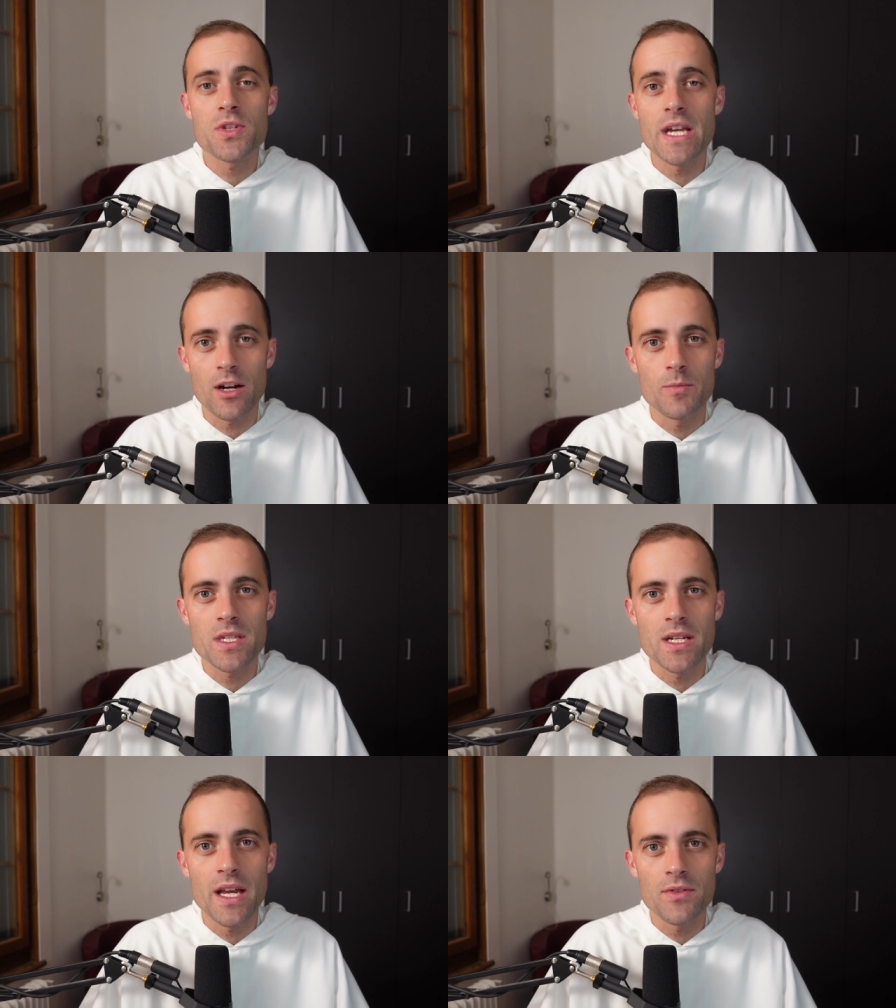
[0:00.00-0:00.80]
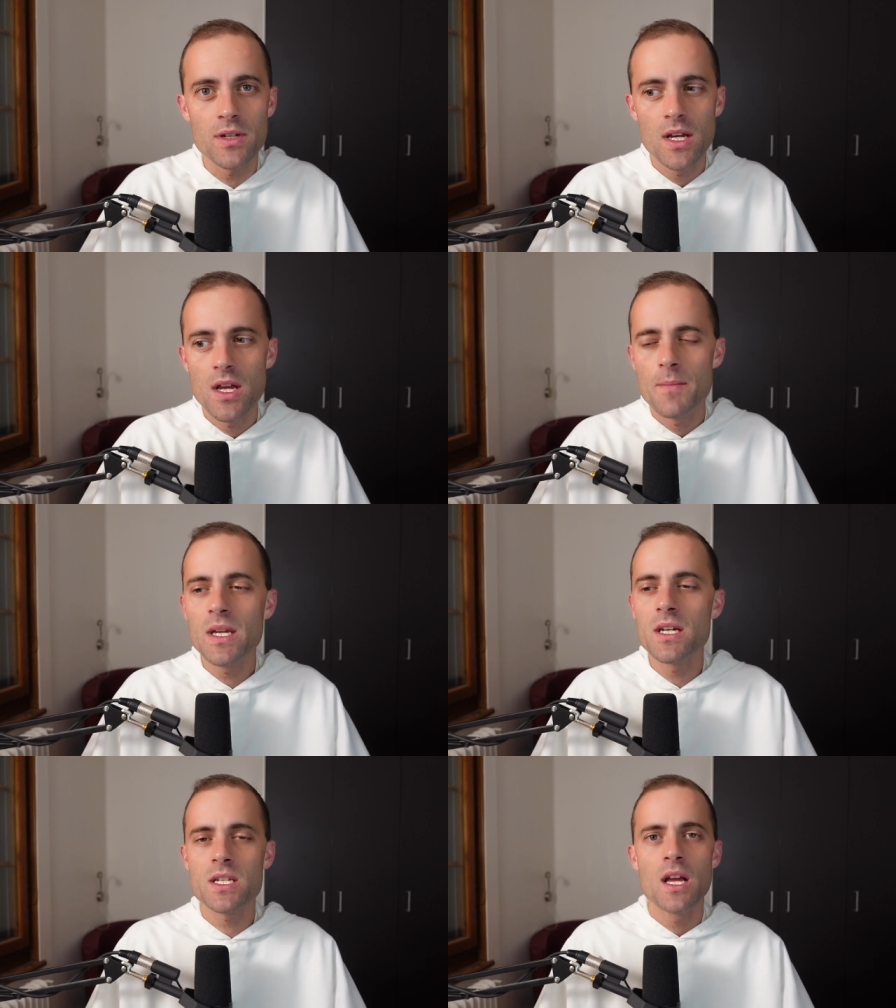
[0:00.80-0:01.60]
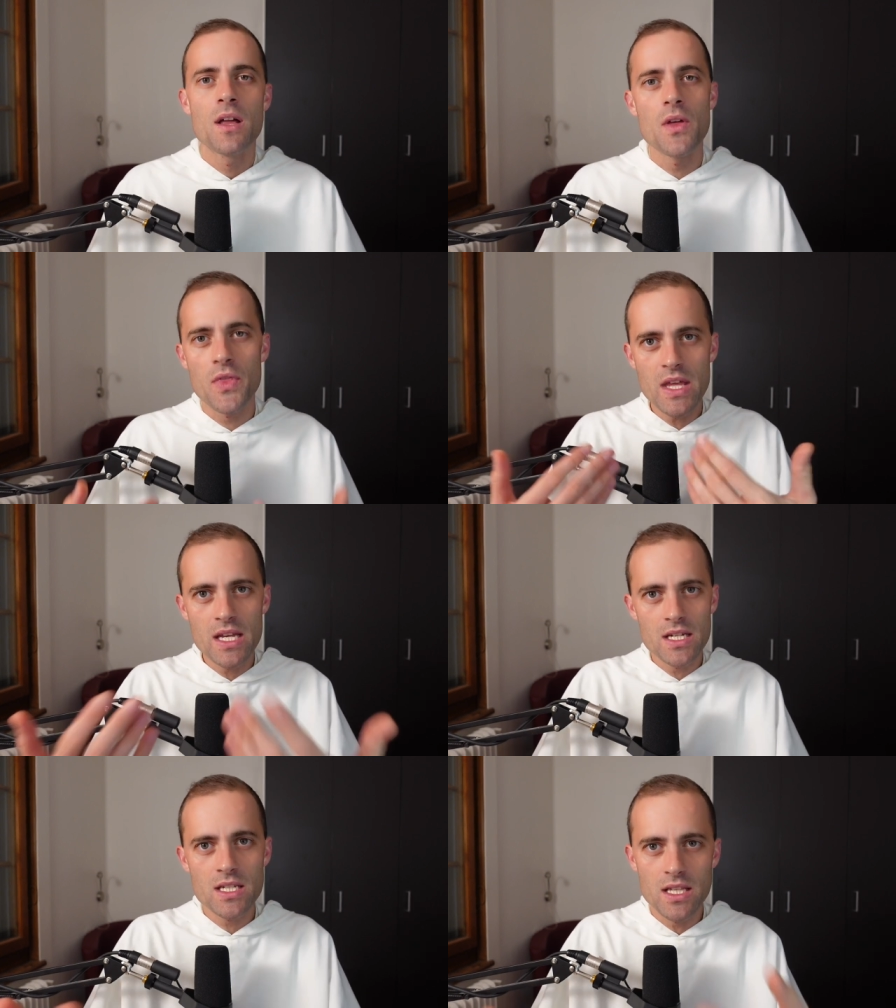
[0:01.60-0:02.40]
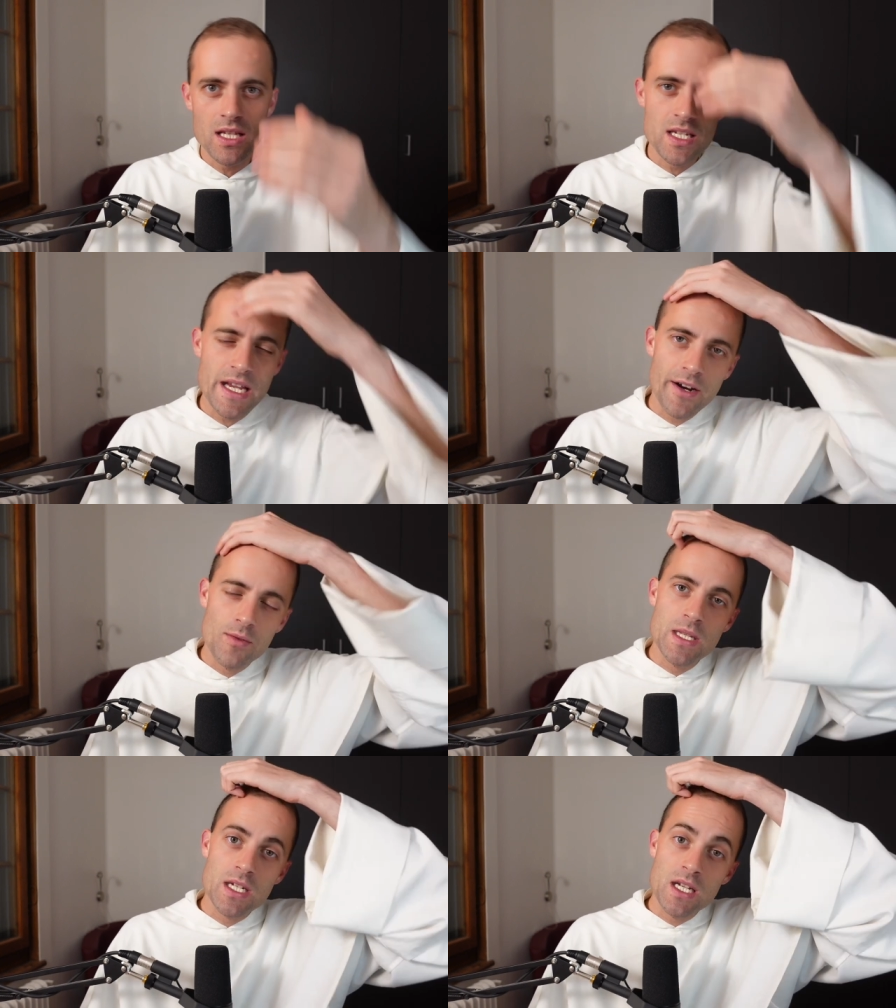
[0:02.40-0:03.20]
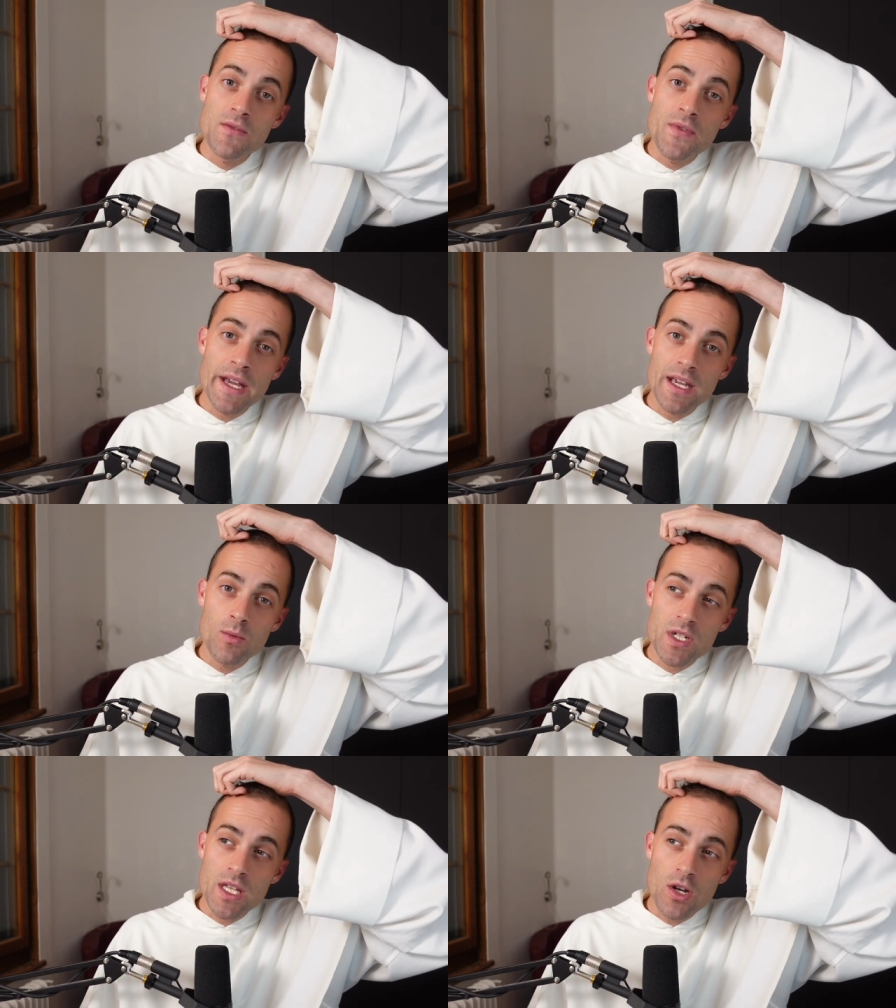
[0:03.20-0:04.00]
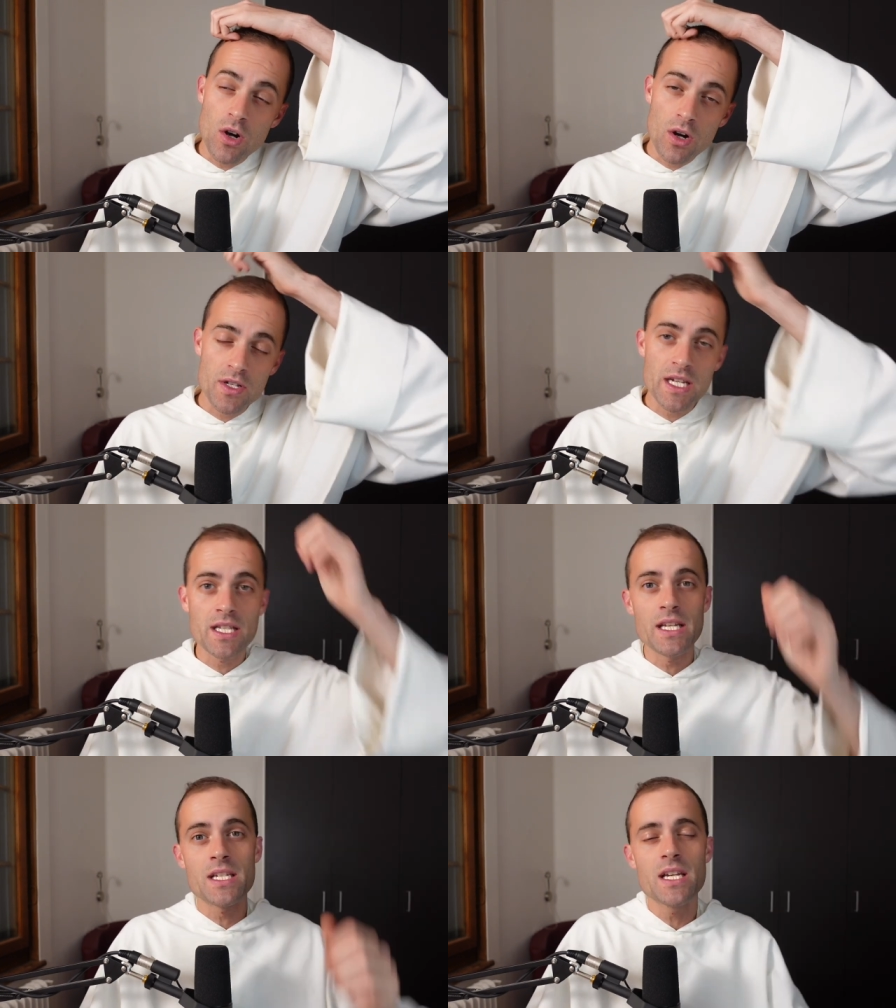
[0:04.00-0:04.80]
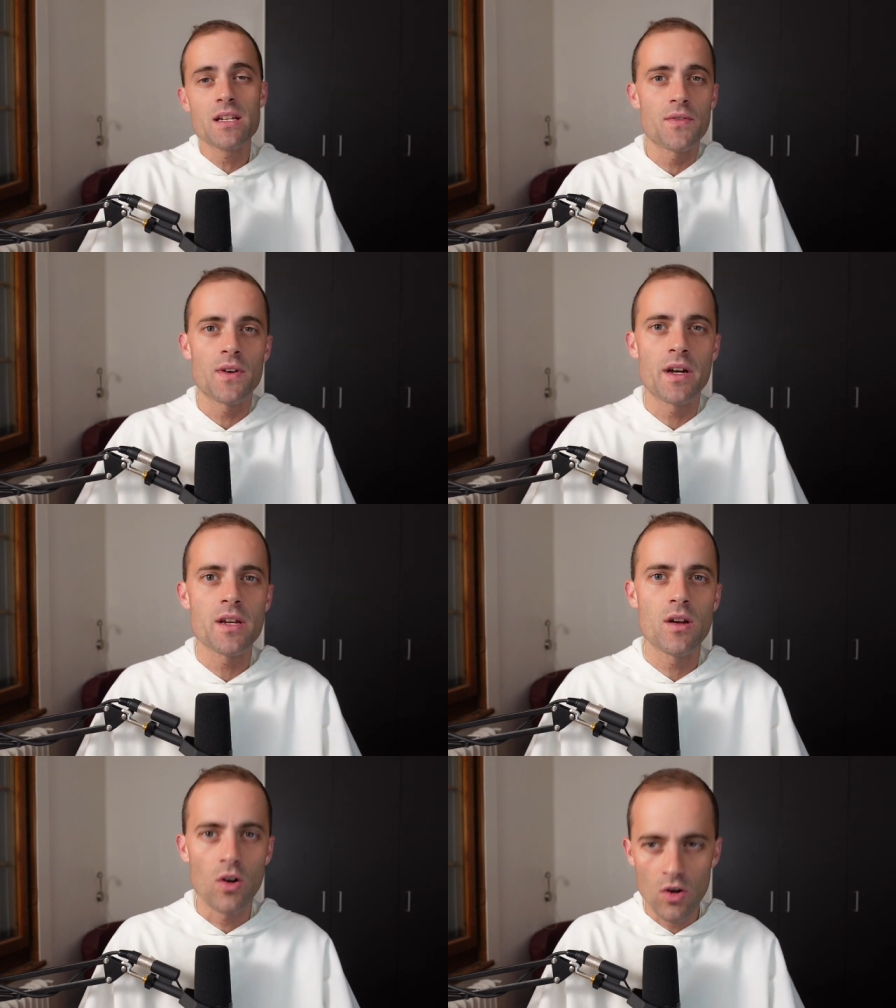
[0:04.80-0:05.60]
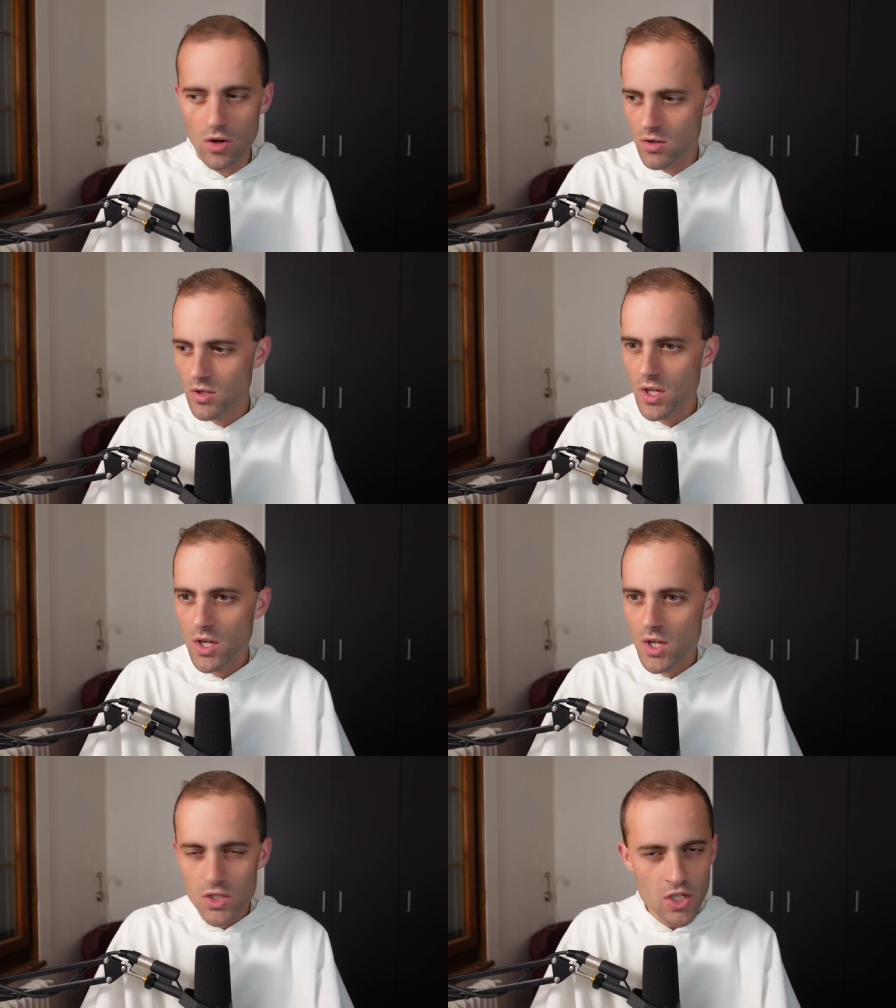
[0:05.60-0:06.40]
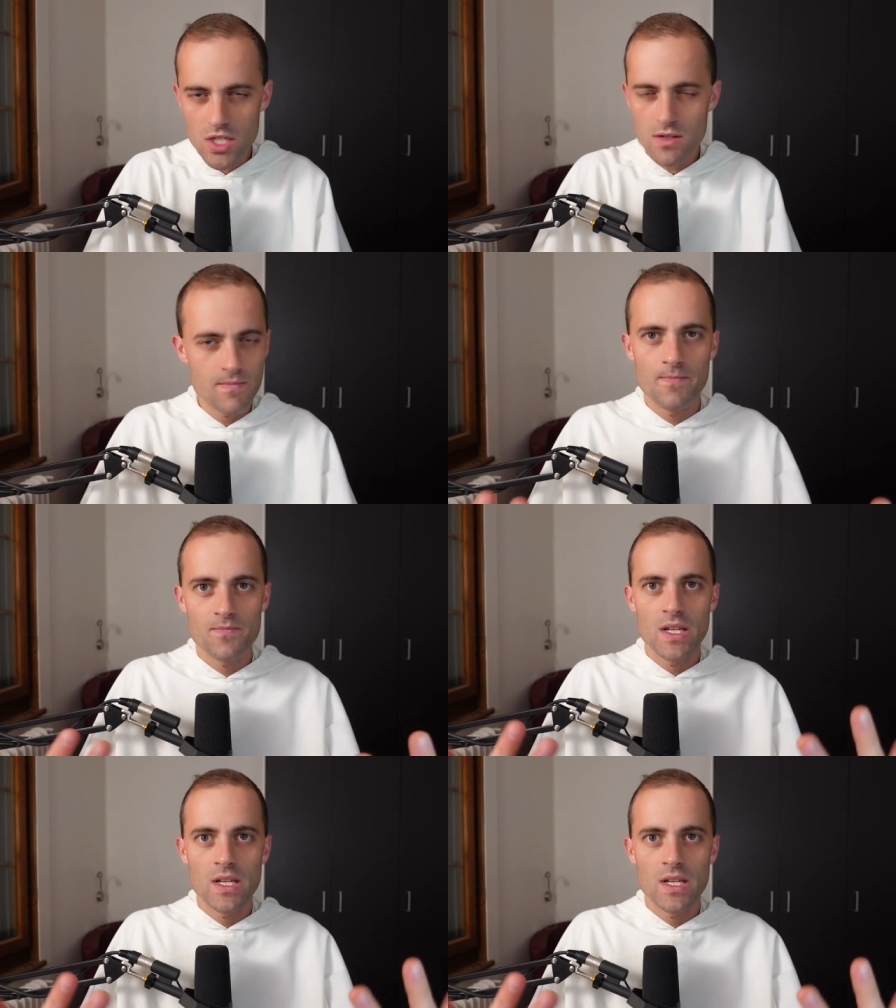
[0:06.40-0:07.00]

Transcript: are no sacraments in heaven because the things that the sacraments convey, which they cause as they signify, are just,